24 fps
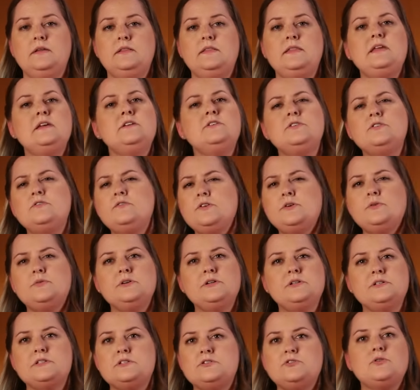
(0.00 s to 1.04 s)
The
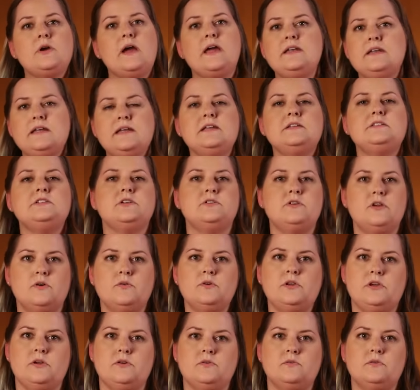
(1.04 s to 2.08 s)
interviewer is trying to get to know
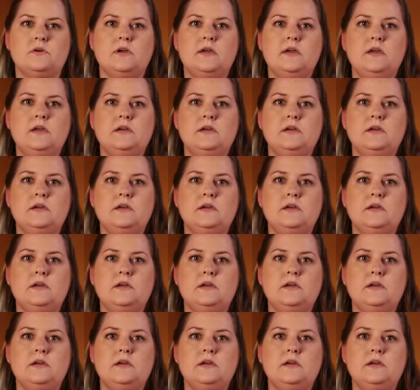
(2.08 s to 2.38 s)
you